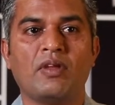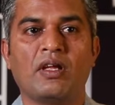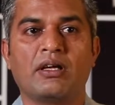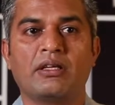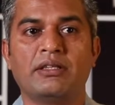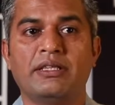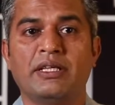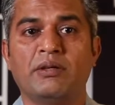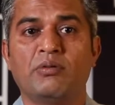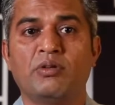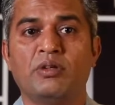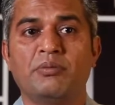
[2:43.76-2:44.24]

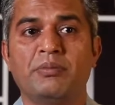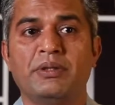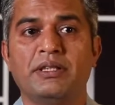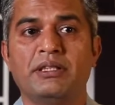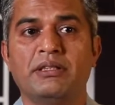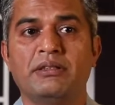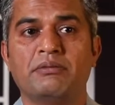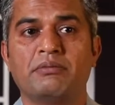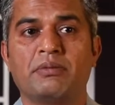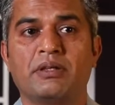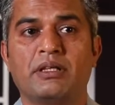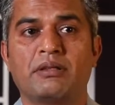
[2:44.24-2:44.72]
there won't be
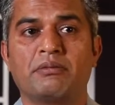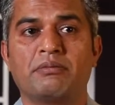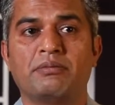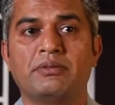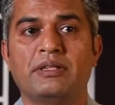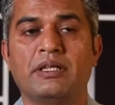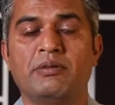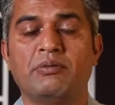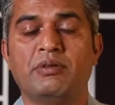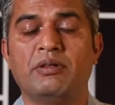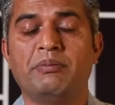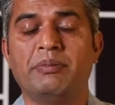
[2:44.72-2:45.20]

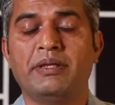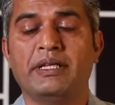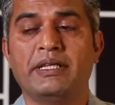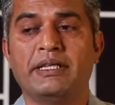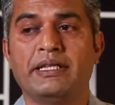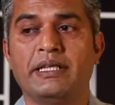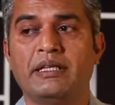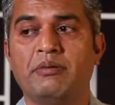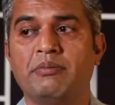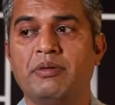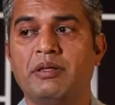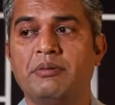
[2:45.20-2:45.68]
there would be a
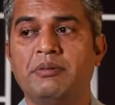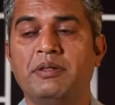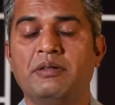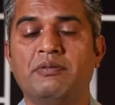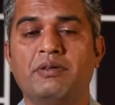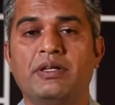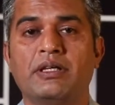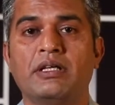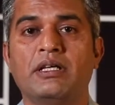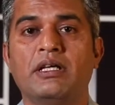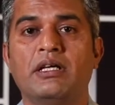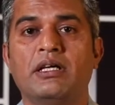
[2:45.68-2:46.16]
day maybe
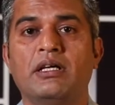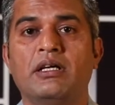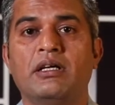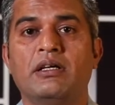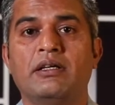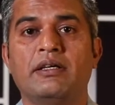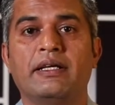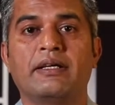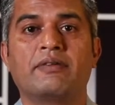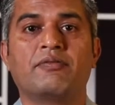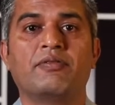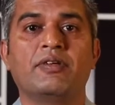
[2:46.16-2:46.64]
when
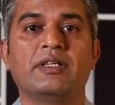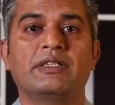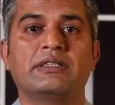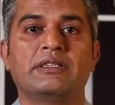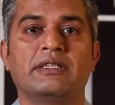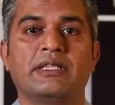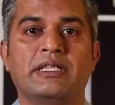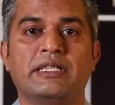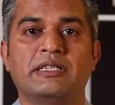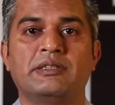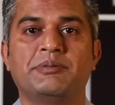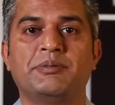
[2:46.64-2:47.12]
Netflix
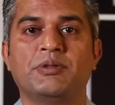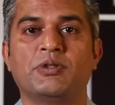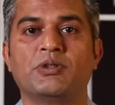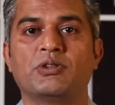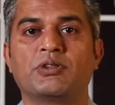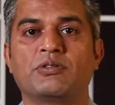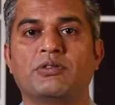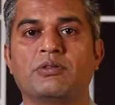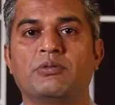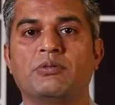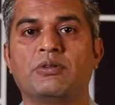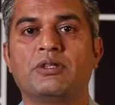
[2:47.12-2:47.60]
and
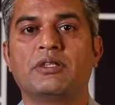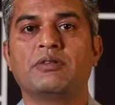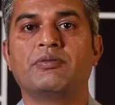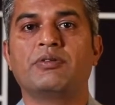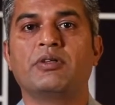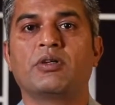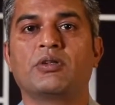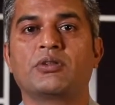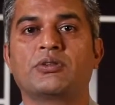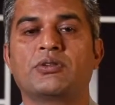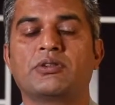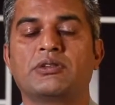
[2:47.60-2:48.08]
HBOs of the world
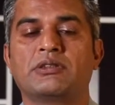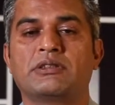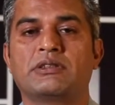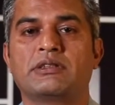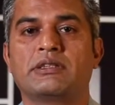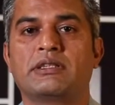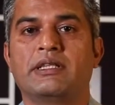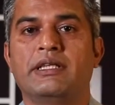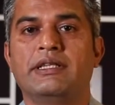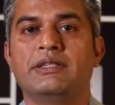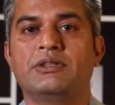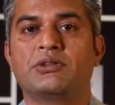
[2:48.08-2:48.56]
will also
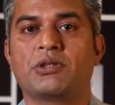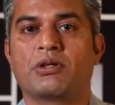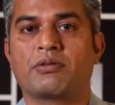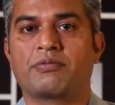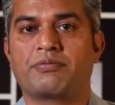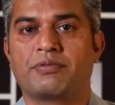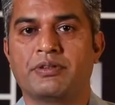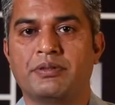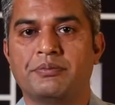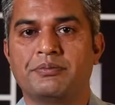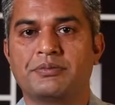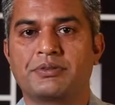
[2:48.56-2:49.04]
screen short
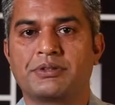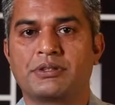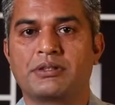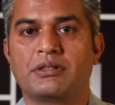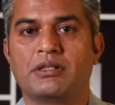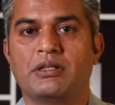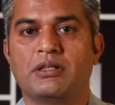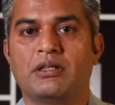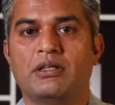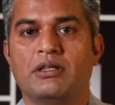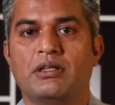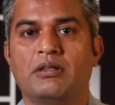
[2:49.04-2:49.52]
films
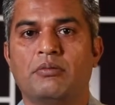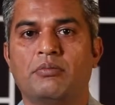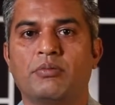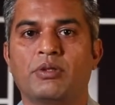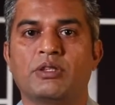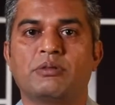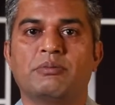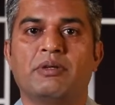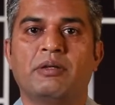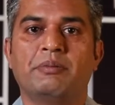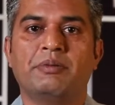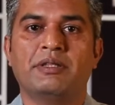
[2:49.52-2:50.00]

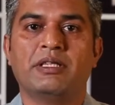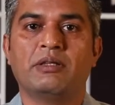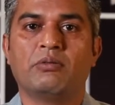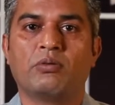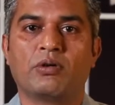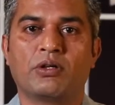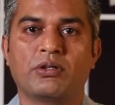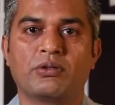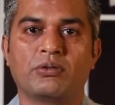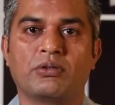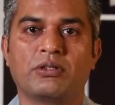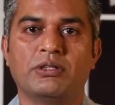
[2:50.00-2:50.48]
well maybe they
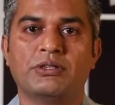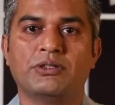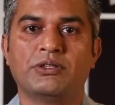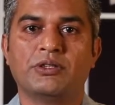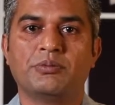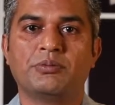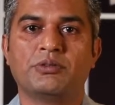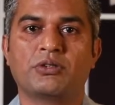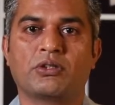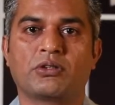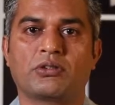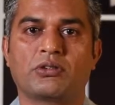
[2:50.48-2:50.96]
want to
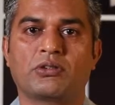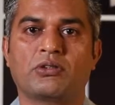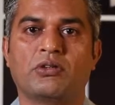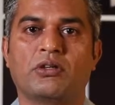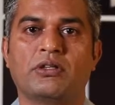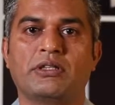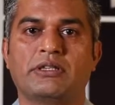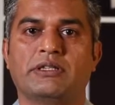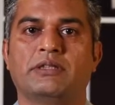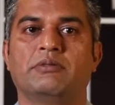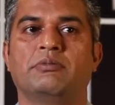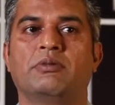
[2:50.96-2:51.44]
consume shorter
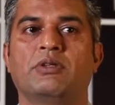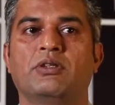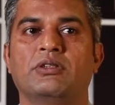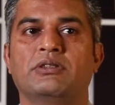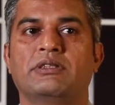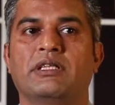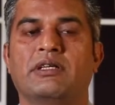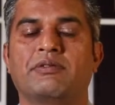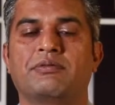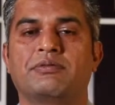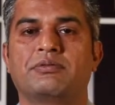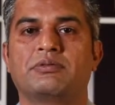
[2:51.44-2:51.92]
content
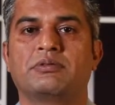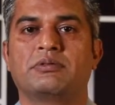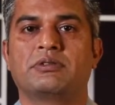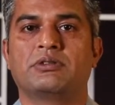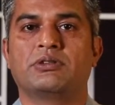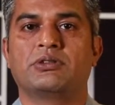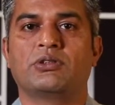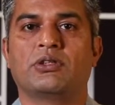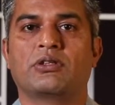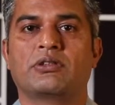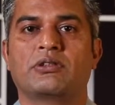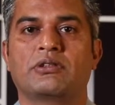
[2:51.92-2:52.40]
because they have
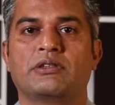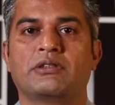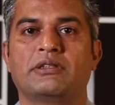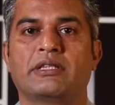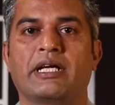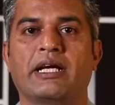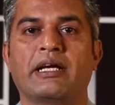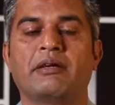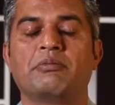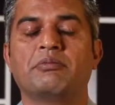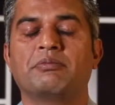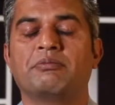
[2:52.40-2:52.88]
short
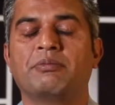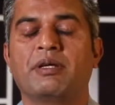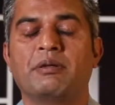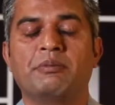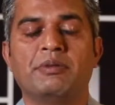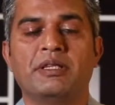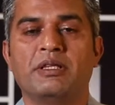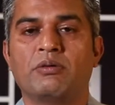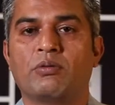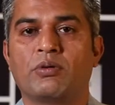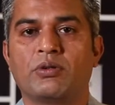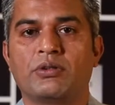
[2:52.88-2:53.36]
time
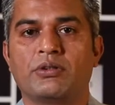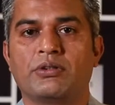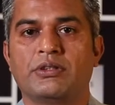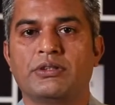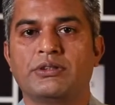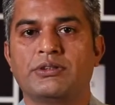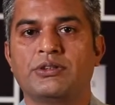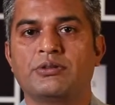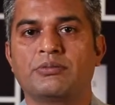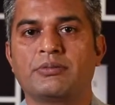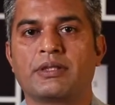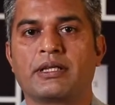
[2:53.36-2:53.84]
maybe they want to
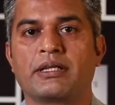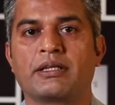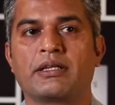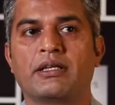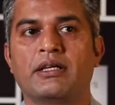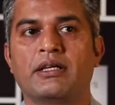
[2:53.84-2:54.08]
consume that